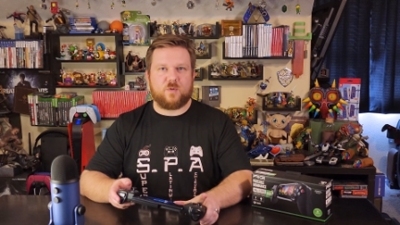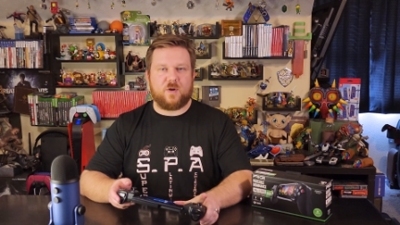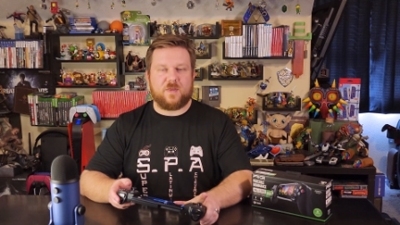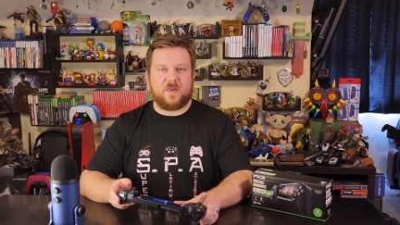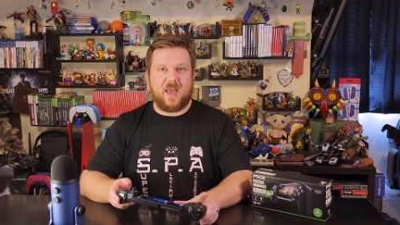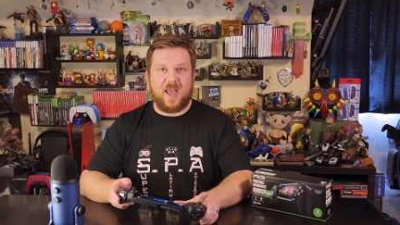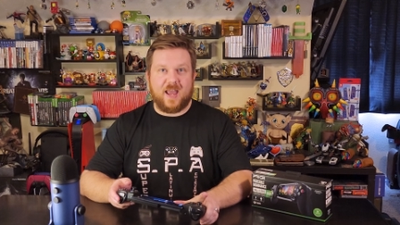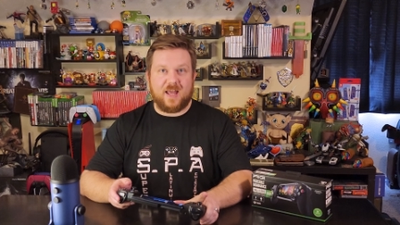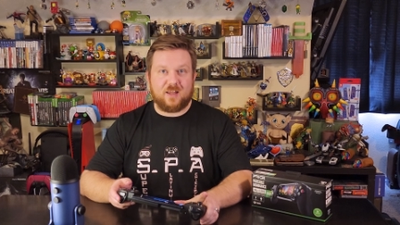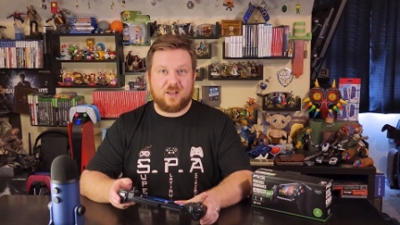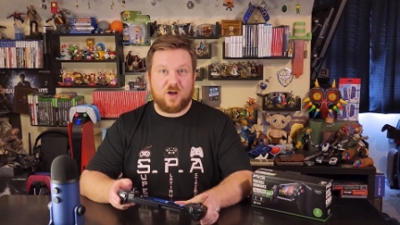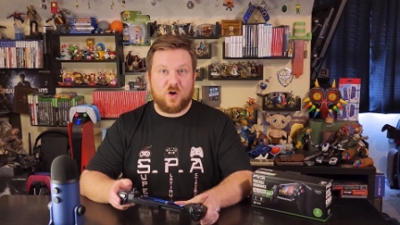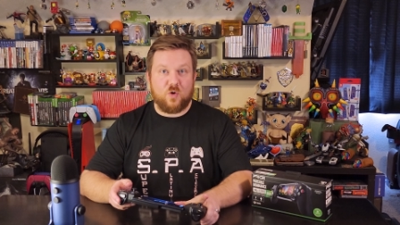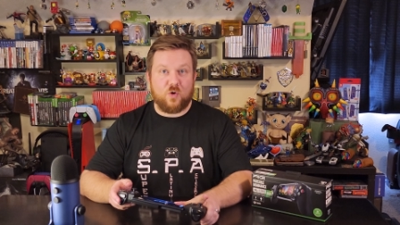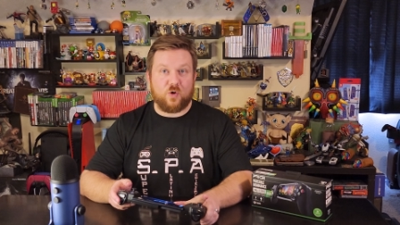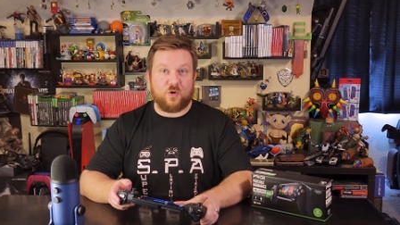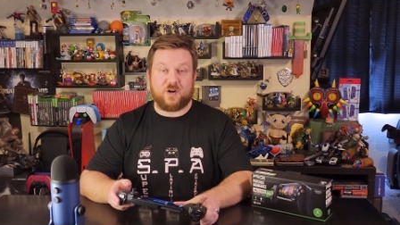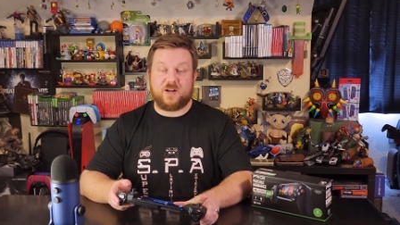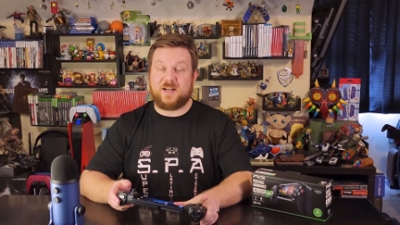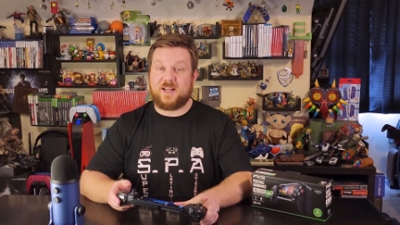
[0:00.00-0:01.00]
with Halo
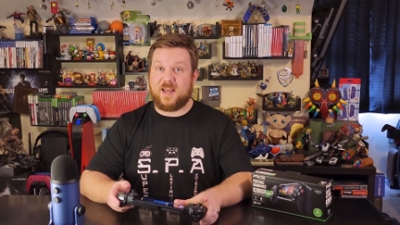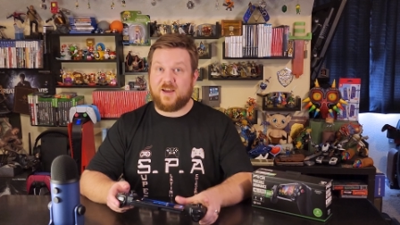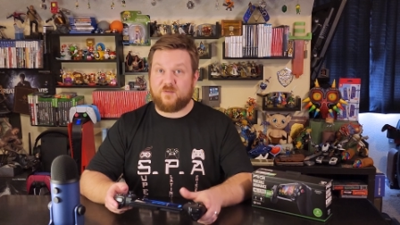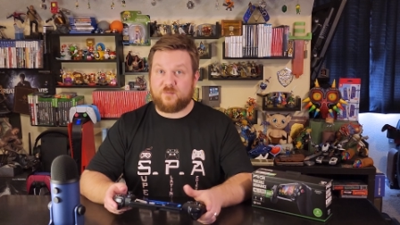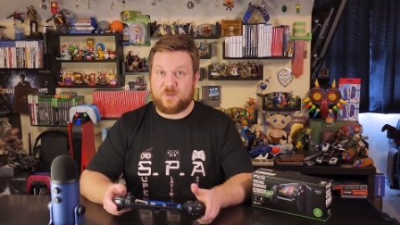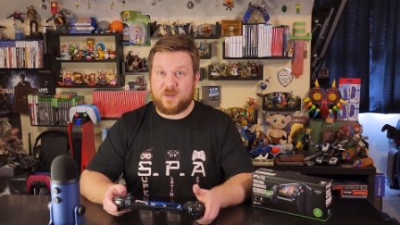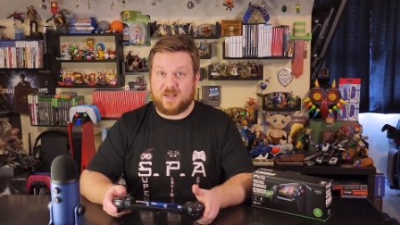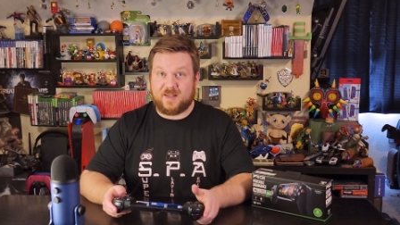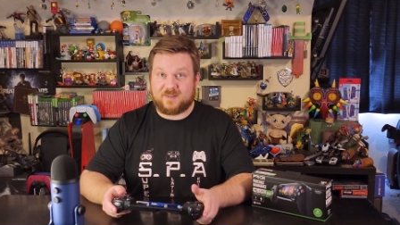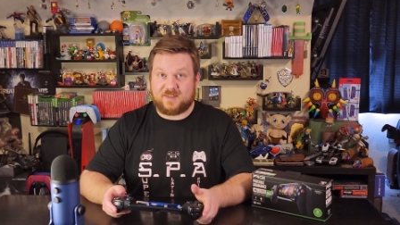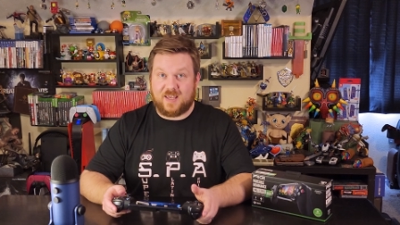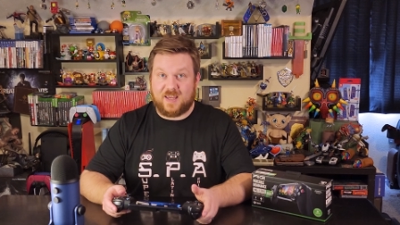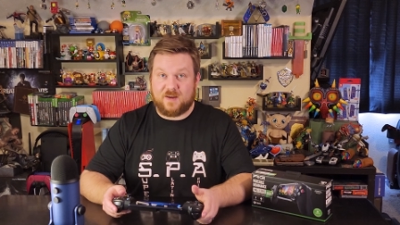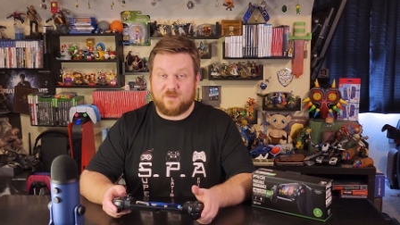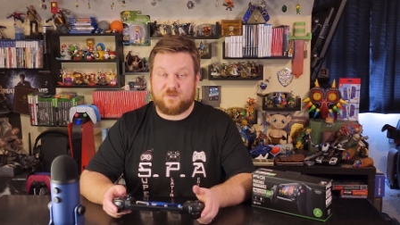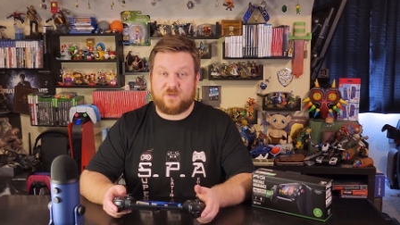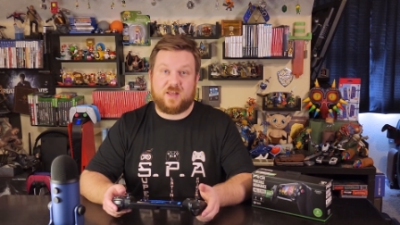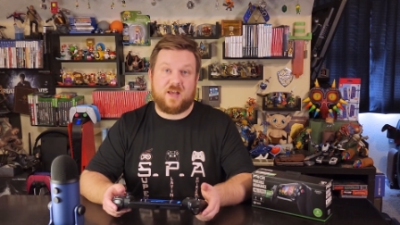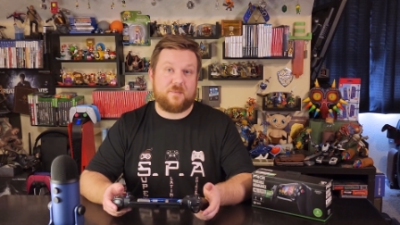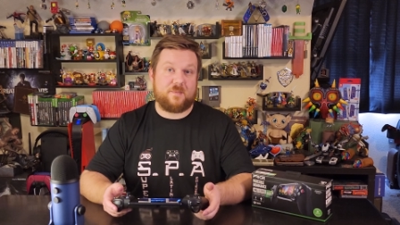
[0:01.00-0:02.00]
or any FPS
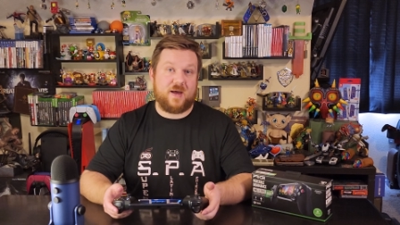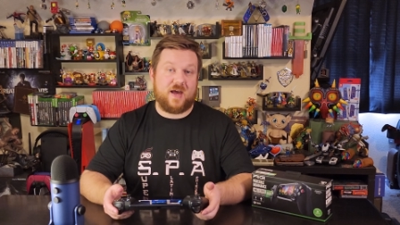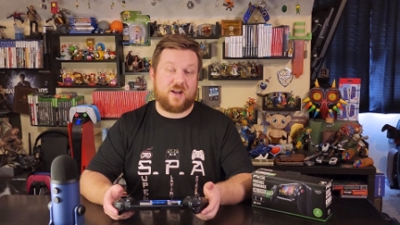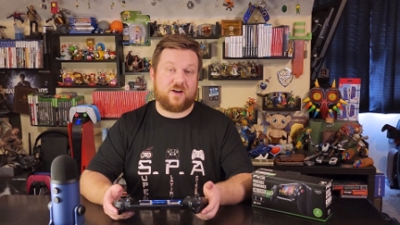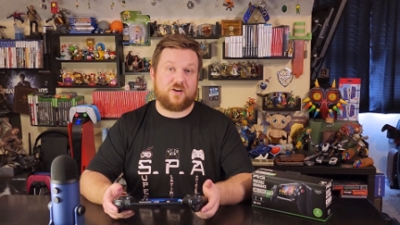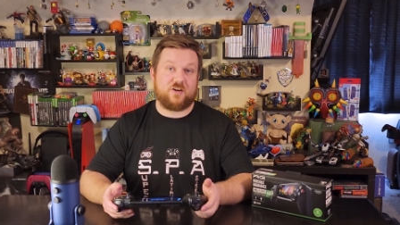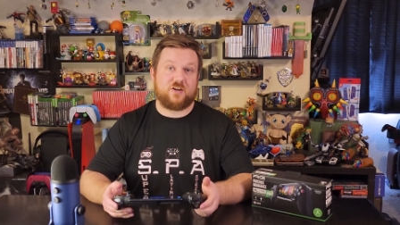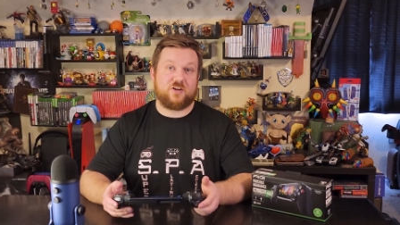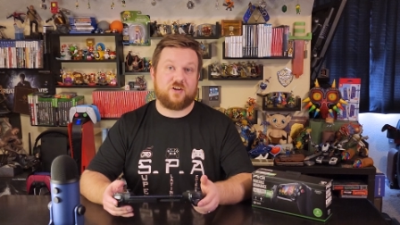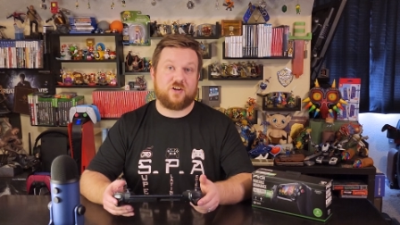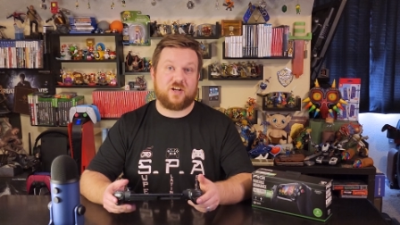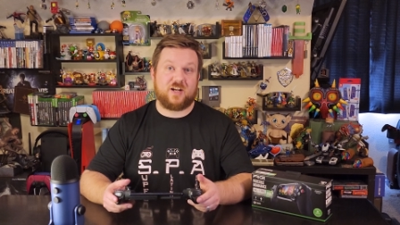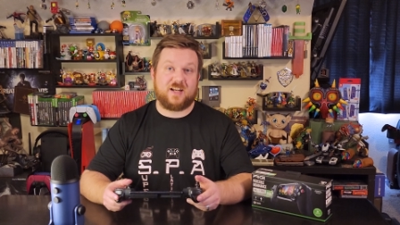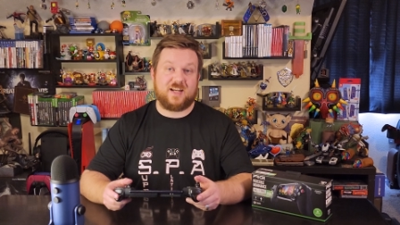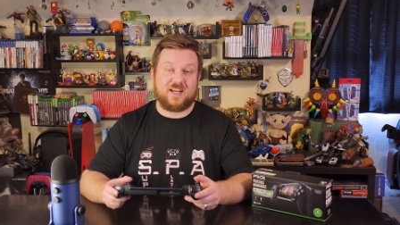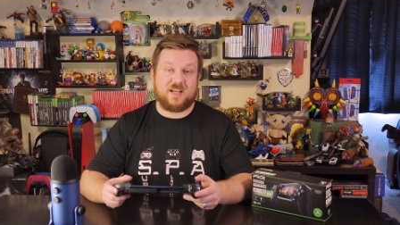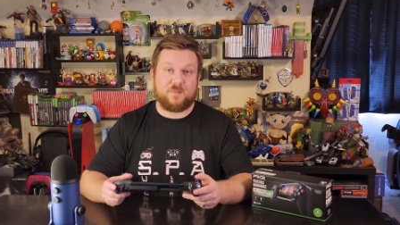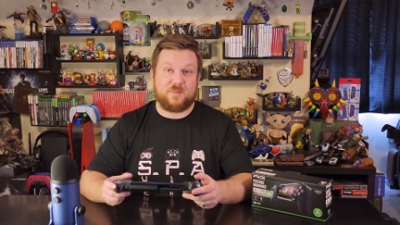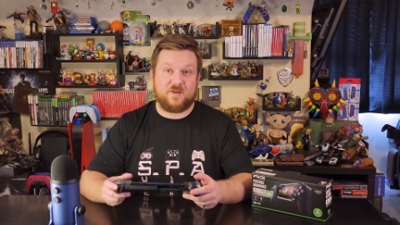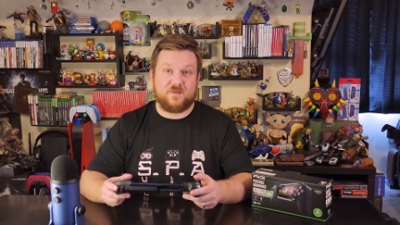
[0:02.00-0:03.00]
game for that matter, you're going to
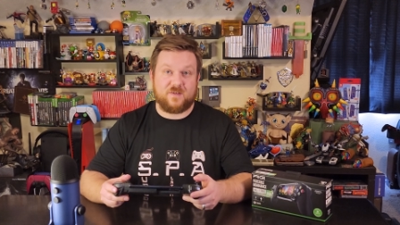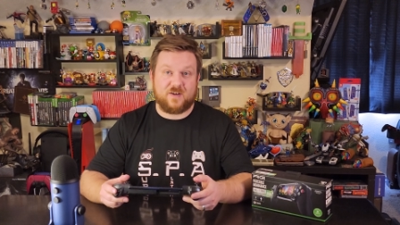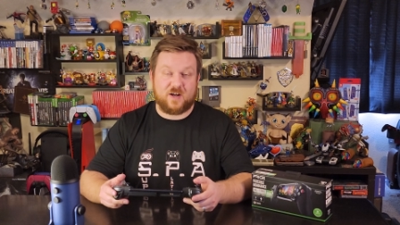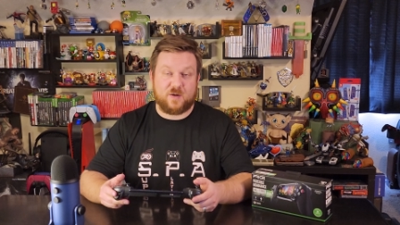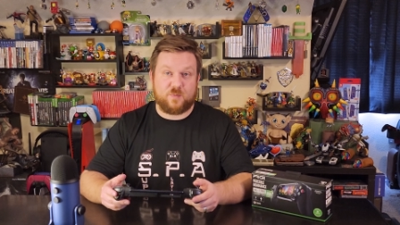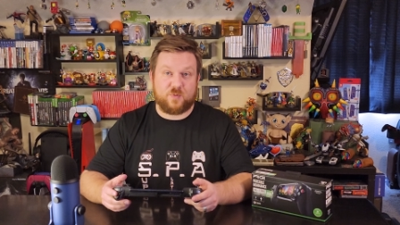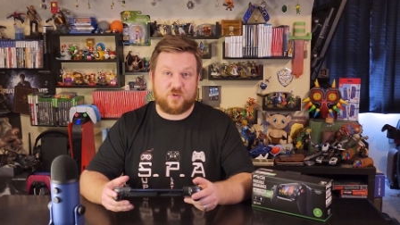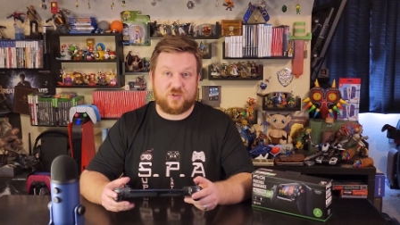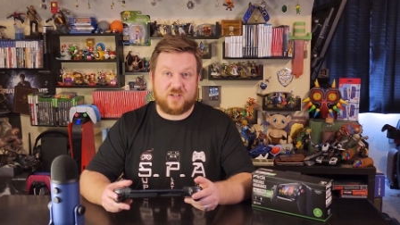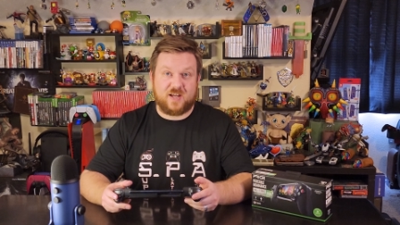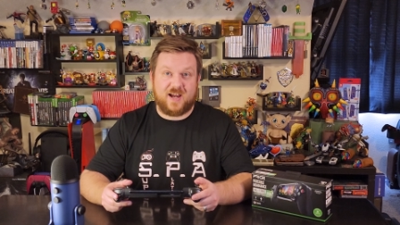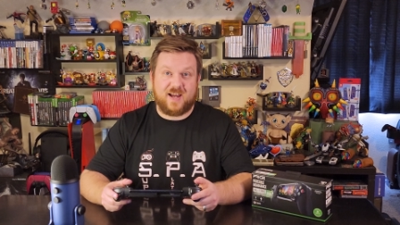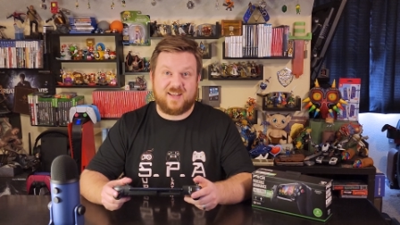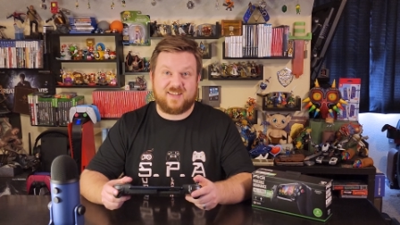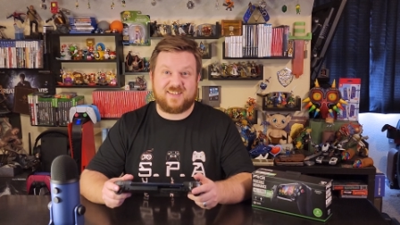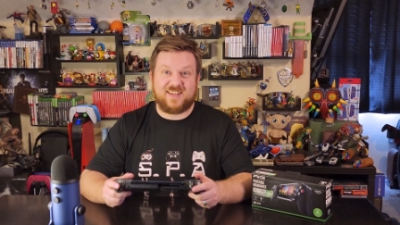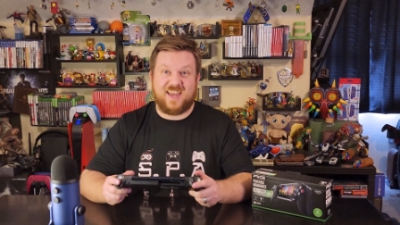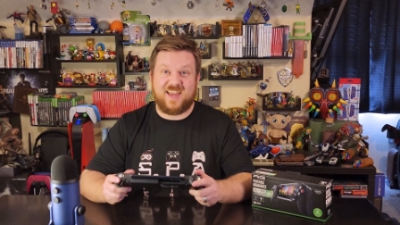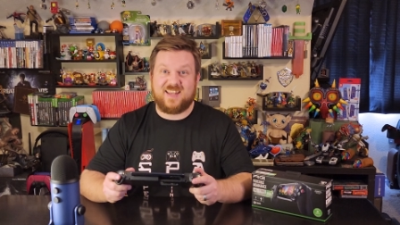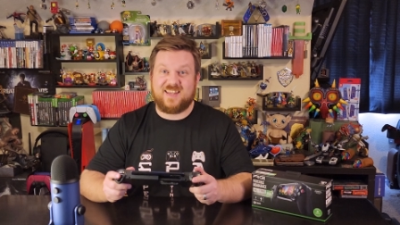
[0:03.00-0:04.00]
need to be very precise,